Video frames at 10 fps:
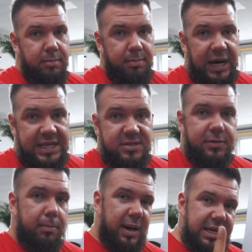But
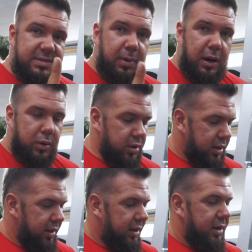for base power,
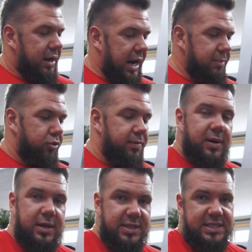I
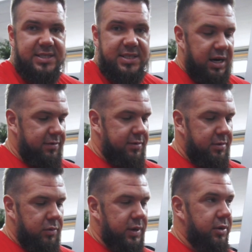prefer this stuff.
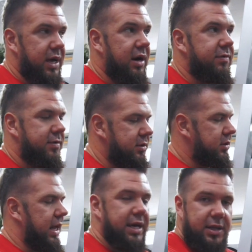When you have
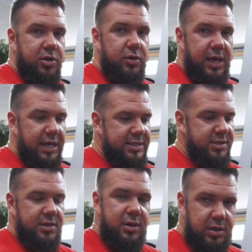like in two
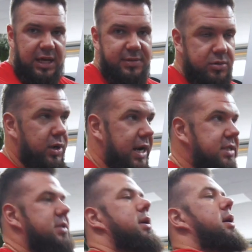hands, left and
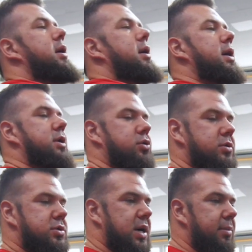right, and you do
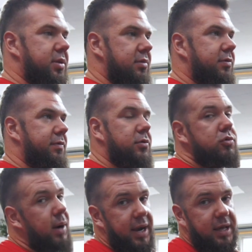something for full
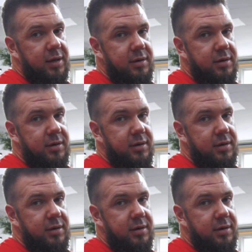body.